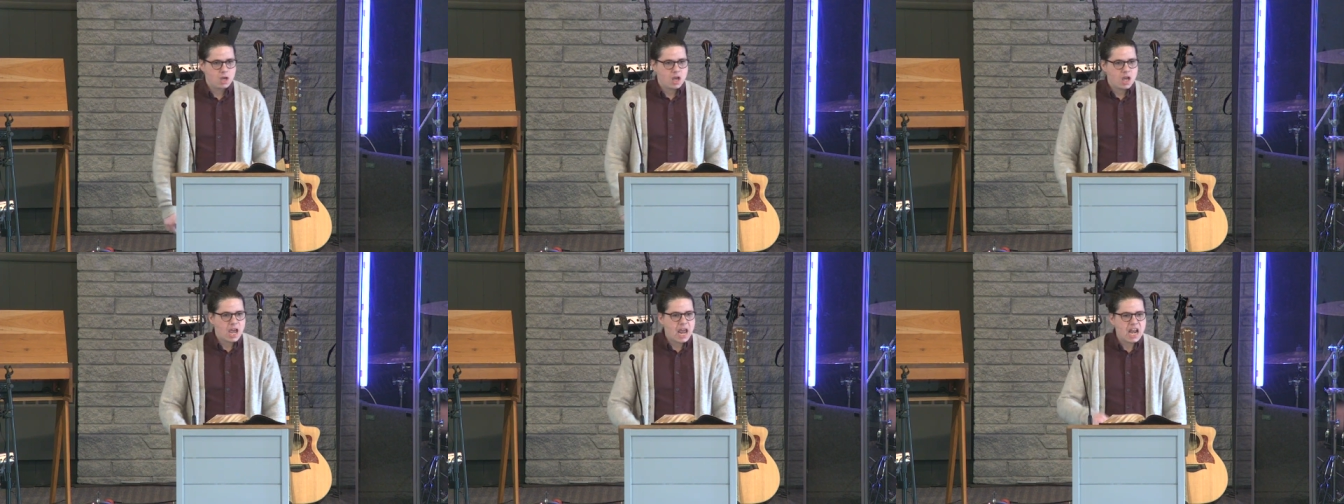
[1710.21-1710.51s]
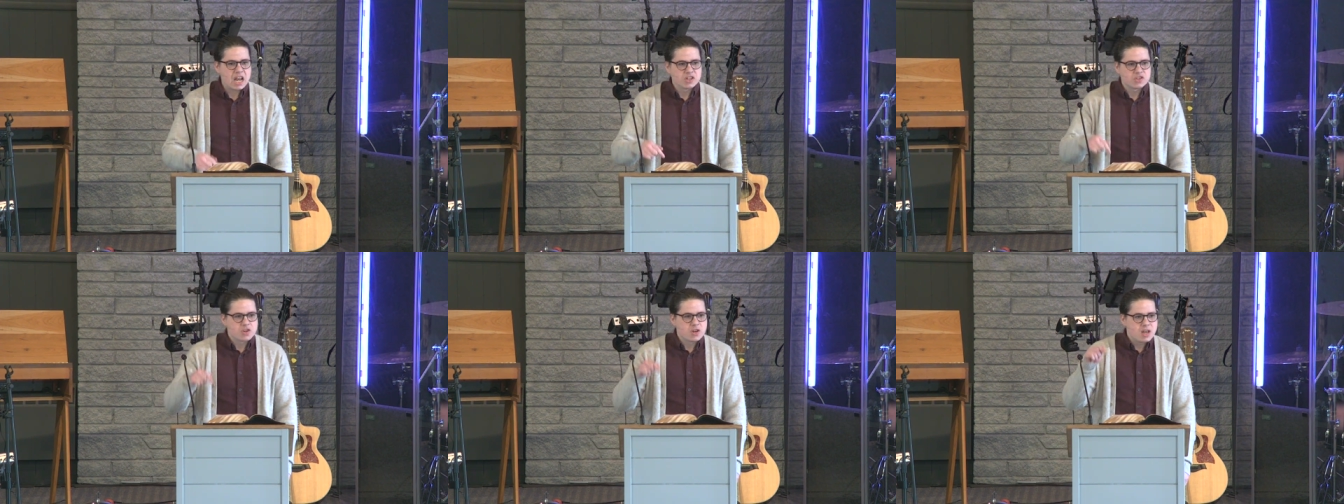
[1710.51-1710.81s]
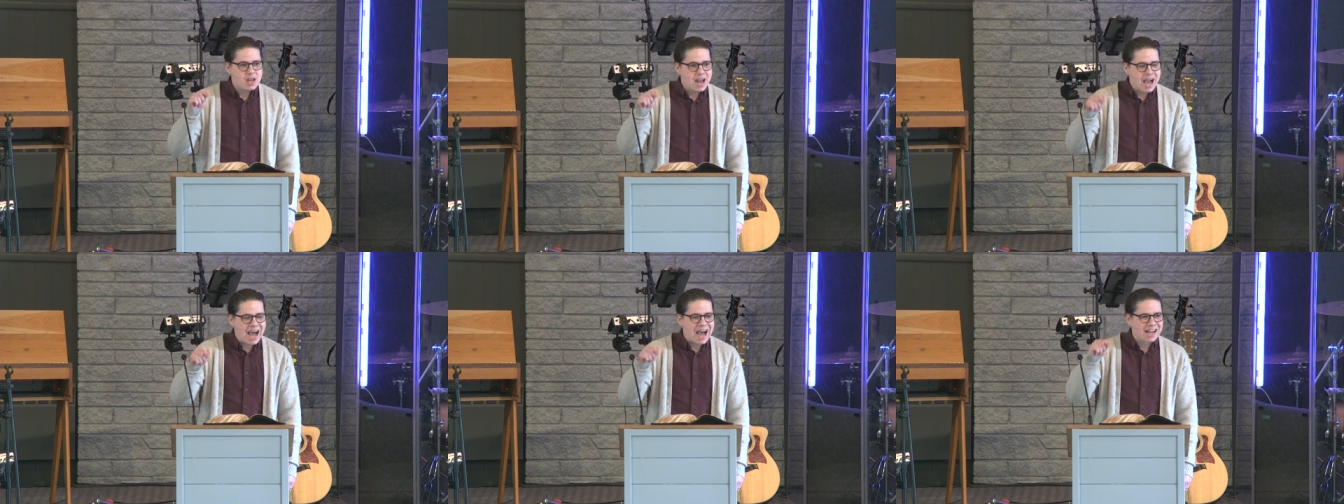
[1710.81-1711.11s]
It is
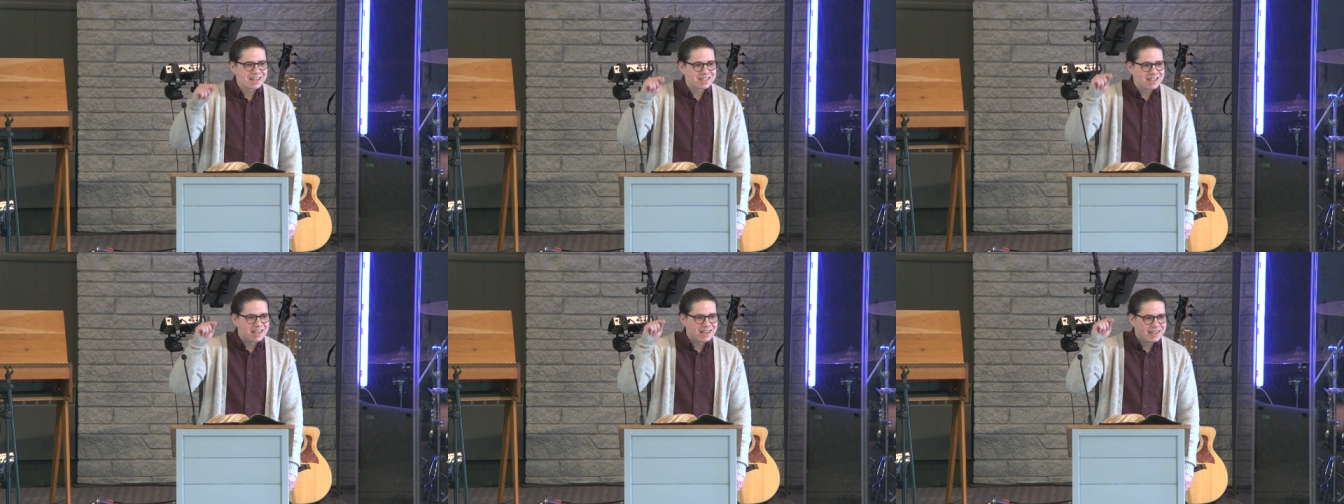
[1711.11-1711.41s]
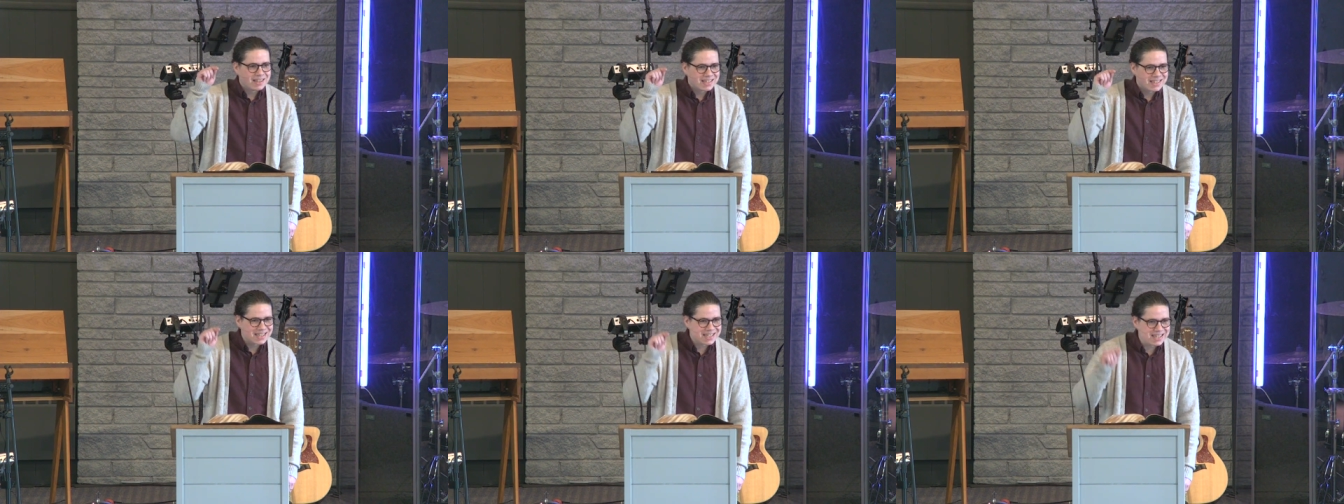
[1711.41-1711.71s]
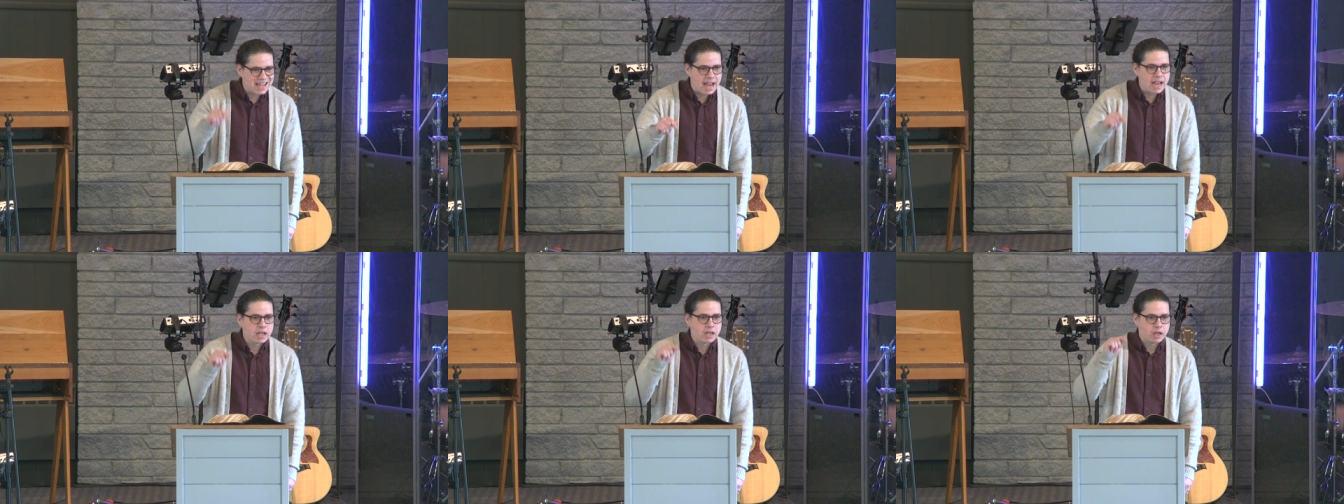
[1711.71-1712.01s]
not
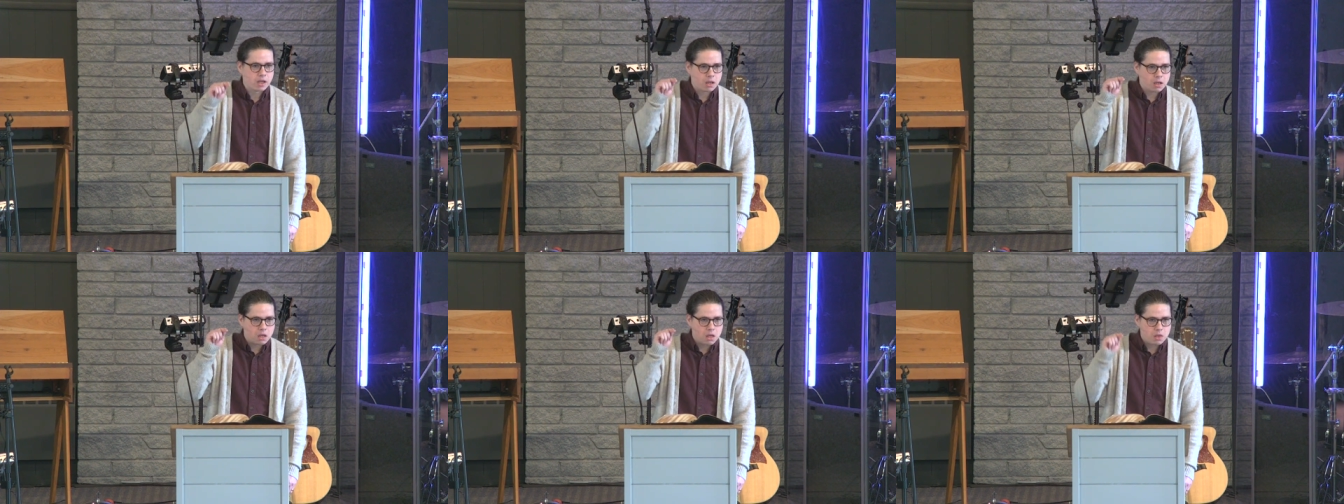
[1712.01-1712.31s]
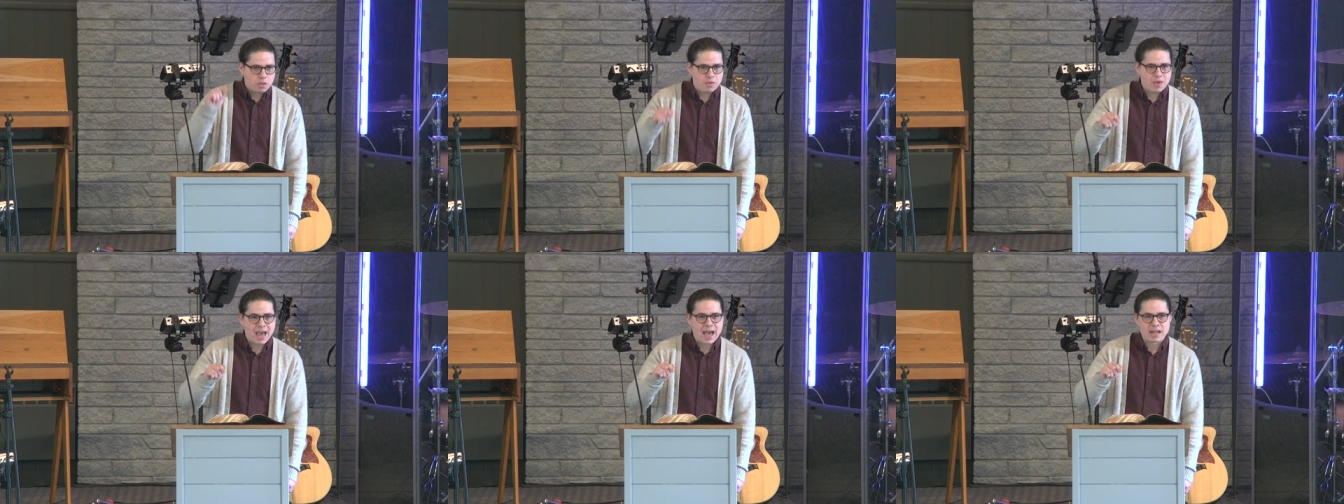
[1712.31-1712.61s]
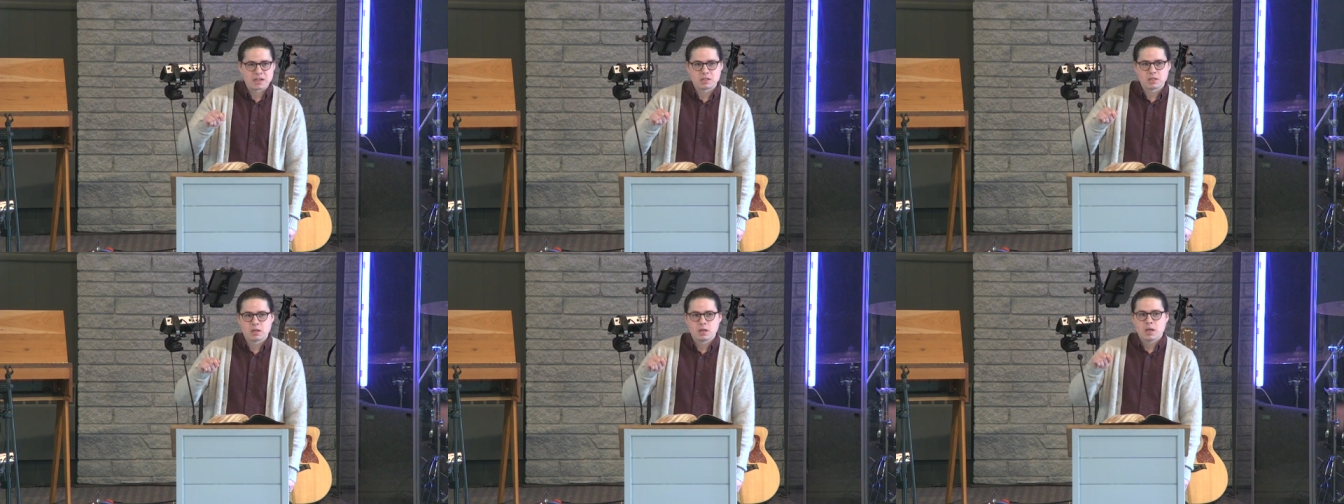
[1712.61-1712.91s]
saying
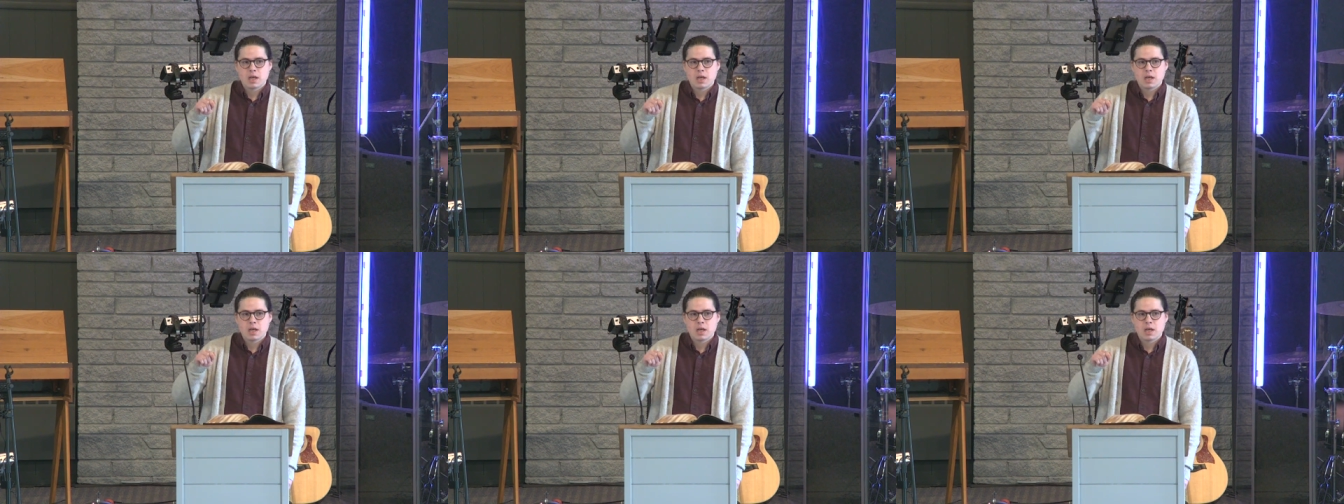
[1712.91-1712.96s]
that.